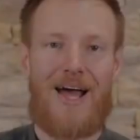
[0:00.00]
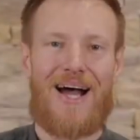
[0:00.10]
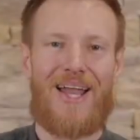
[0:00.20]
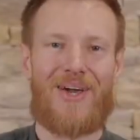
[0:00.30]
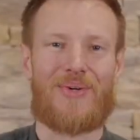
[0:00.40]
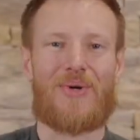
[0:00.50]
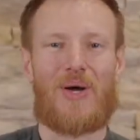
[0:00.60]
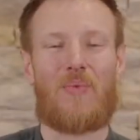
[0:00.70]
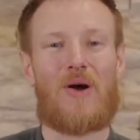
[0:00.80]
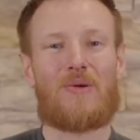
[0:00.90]
Hello
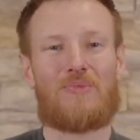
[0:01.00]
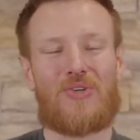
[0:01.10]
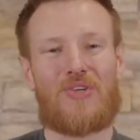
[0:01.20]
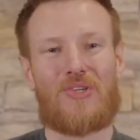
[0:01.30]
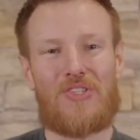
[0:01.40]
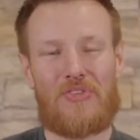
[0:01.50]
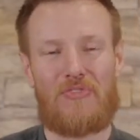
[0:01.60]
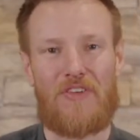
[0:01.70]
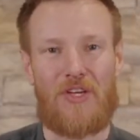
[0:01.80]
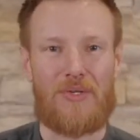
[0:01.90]
and welcome to Acoustic
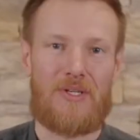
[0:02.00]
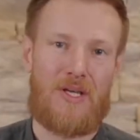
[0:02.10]
Review.